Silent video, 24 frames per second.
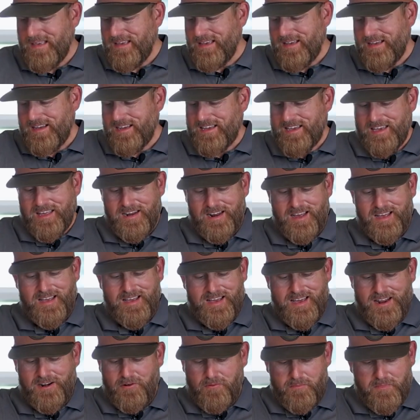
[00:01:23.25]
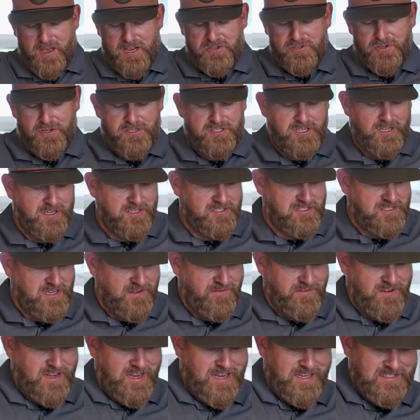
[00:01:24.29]
Again, I don't measure a ton of stuff,
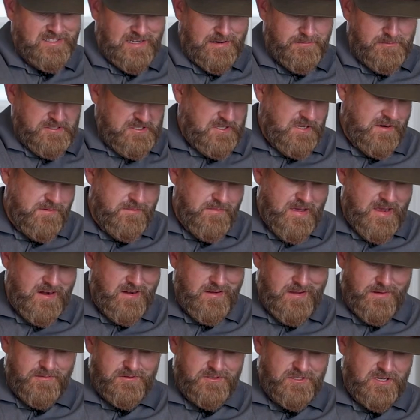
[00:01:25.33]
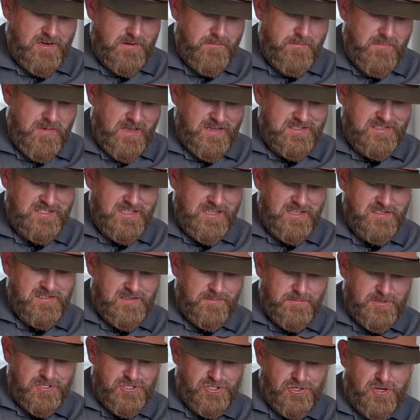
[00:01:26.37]
guys. I'm just going to mix this. I'm
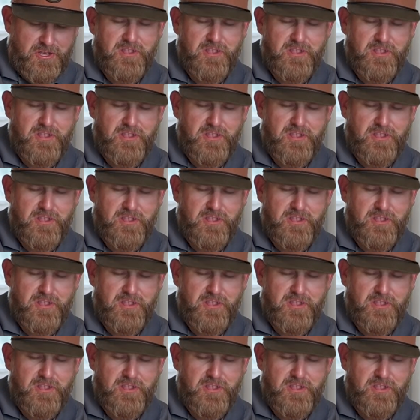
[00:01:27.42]
going to show you the